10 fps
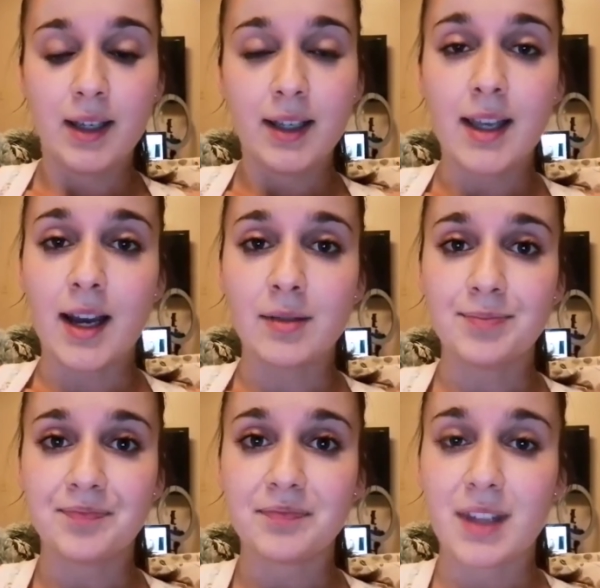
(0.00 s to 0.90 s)
Yeah,
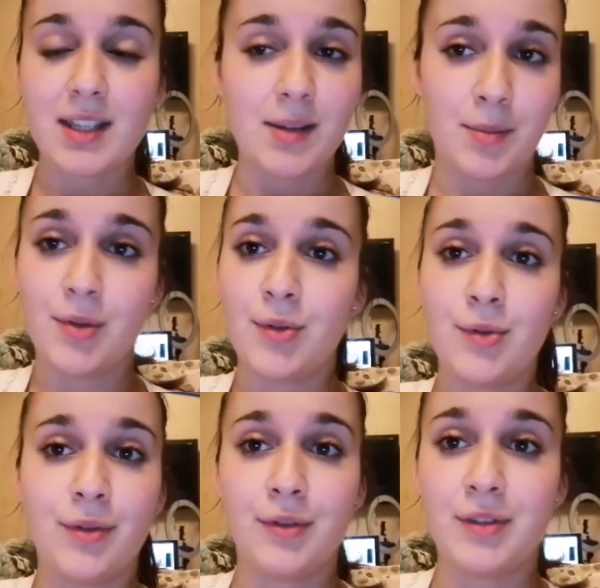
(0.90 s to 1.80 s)
it's a
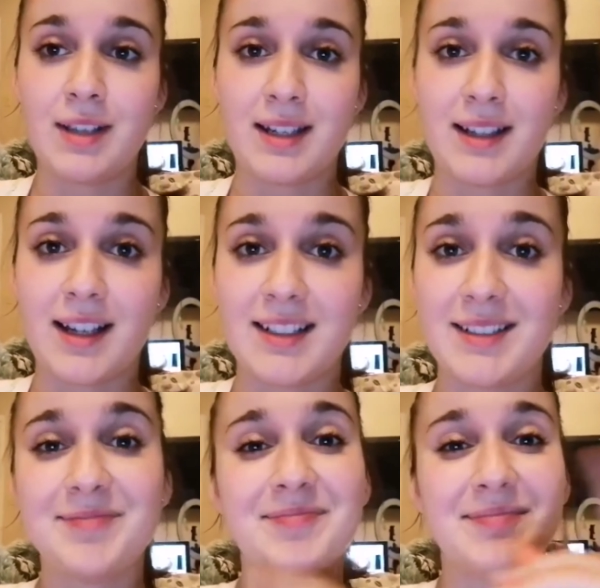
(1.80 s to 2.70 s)
beautiful scent,
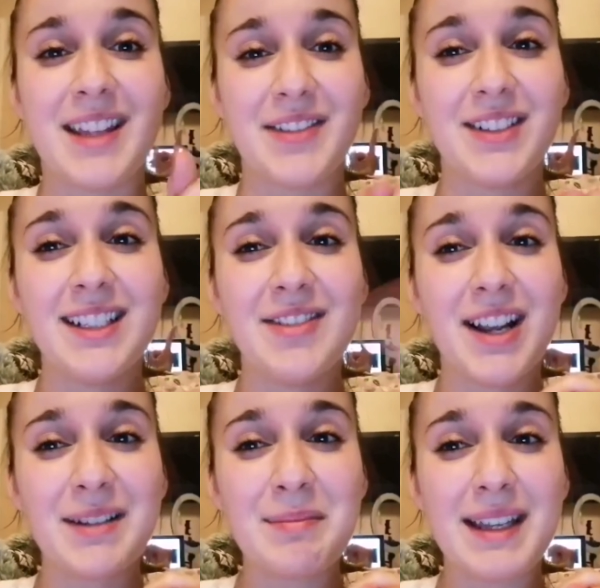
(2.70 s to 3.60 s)
guys. Definitely
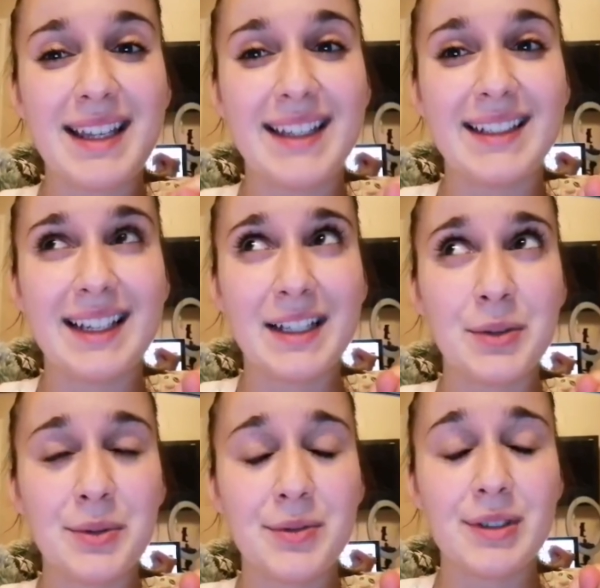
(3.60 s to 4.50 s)
recommend. I
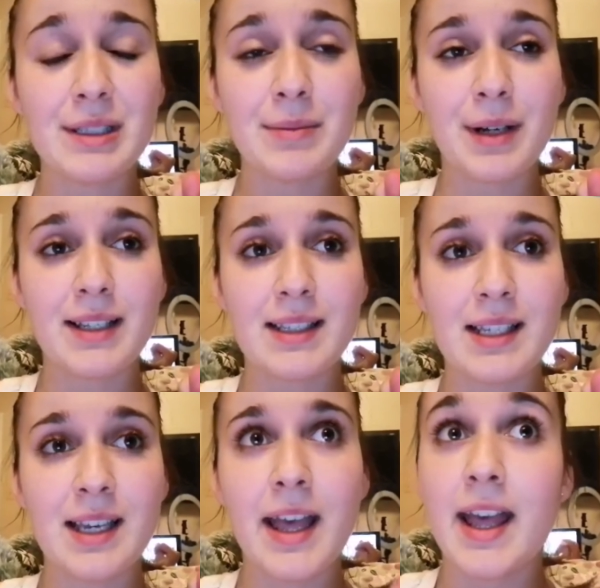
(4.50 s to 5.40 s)
know it's really
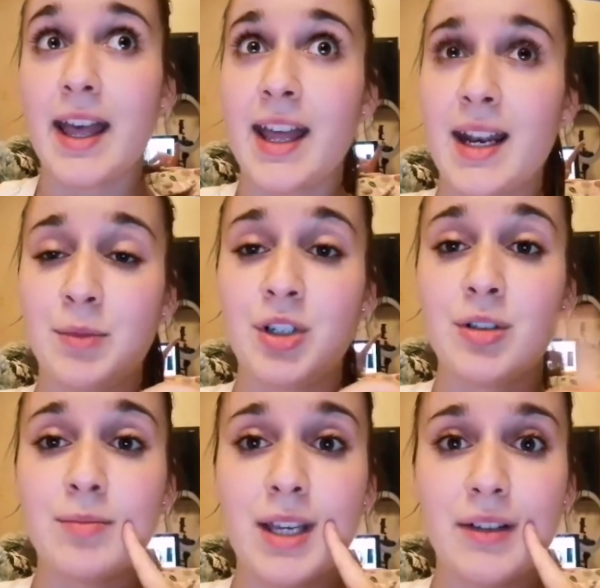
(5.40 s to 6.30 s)
pricey, and I'm
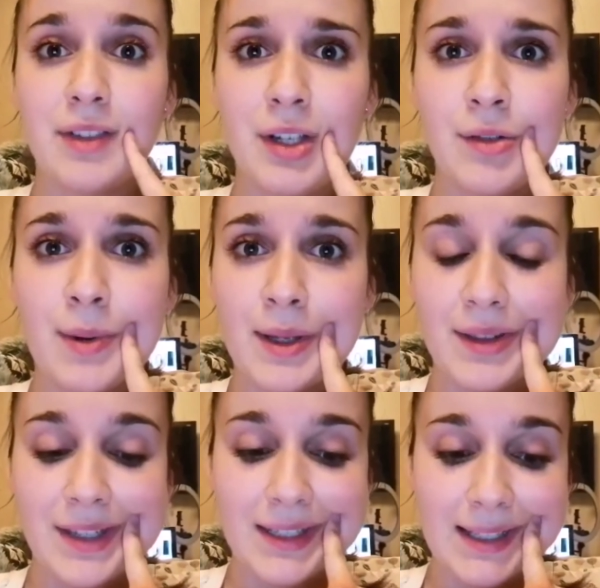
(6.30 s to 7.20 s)
gonna make a video
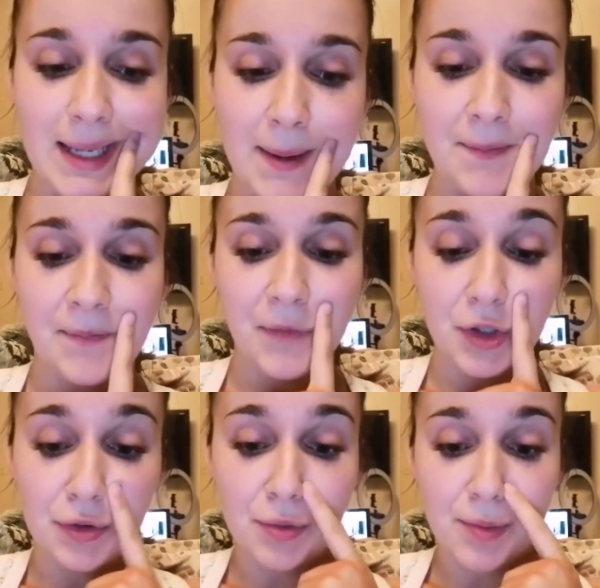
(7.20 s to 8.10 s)
about this
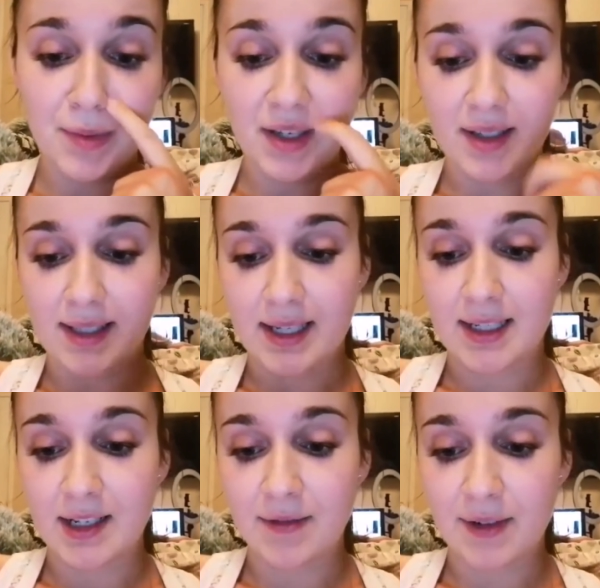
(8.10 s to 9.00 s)
dupe, because I
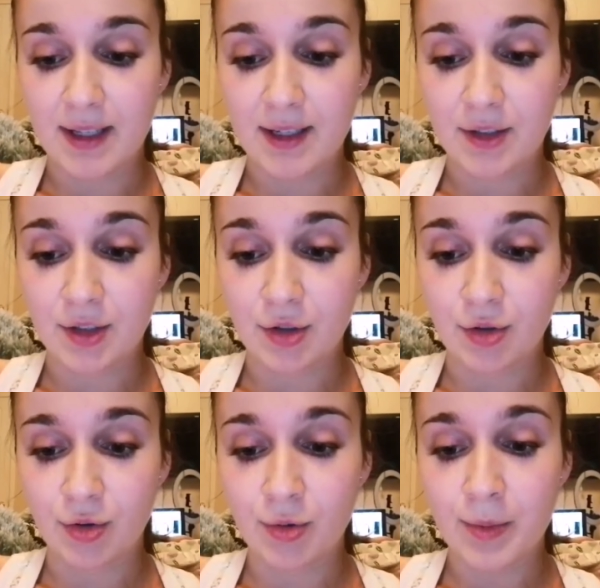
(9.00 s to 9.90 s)
did find there's a
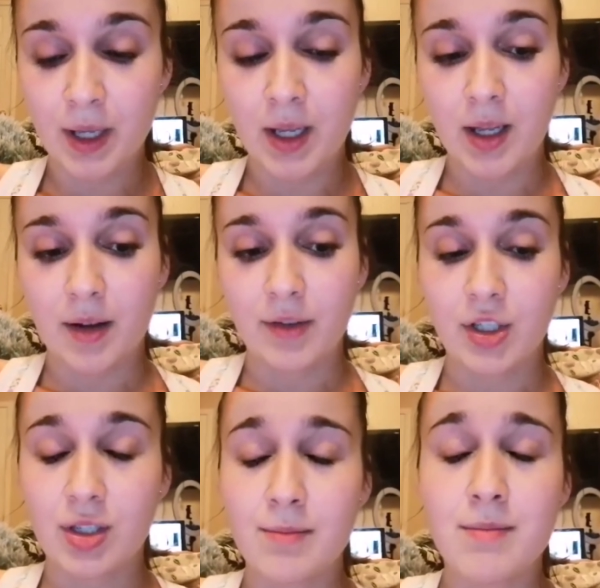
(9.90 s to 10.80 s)
dupe
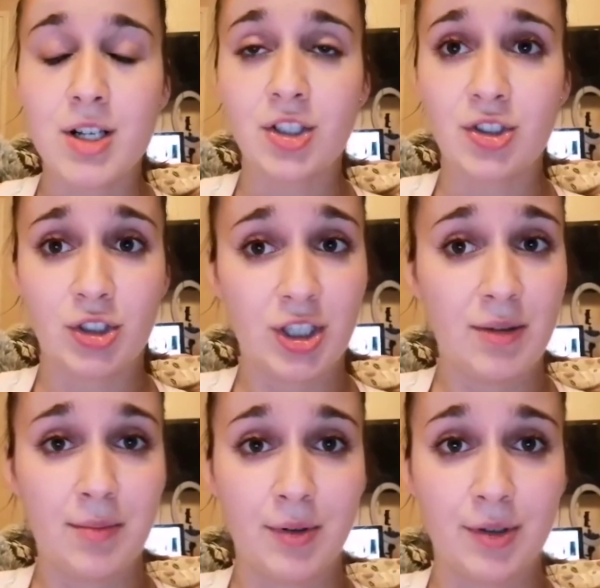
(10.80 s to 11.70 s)
which is much
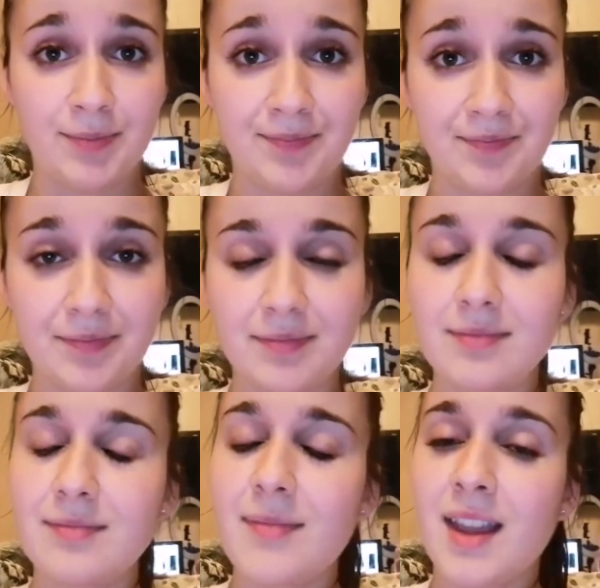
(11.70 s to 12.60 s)
cheaper,
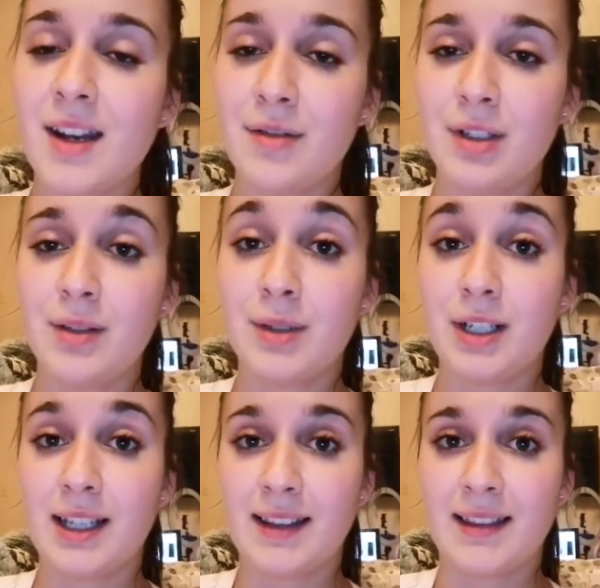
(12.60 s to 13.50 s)
and I really want
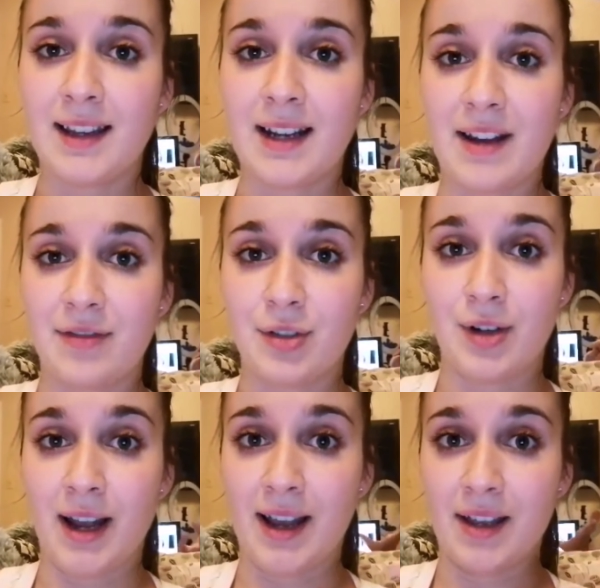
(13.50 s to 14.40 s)
to get that
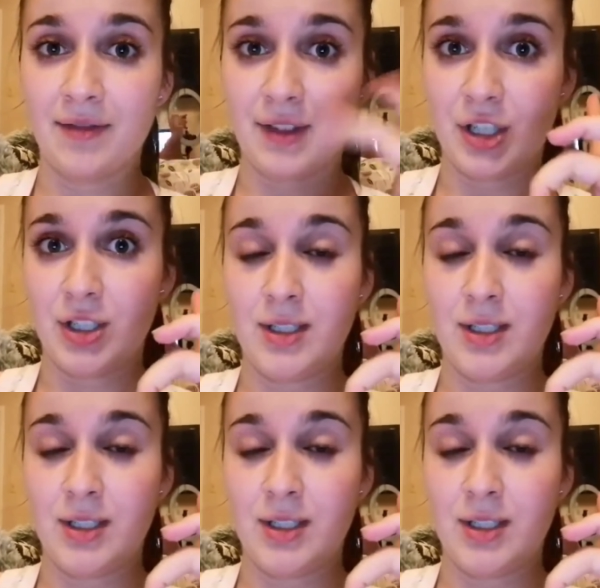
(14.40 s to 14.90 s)
after I finish this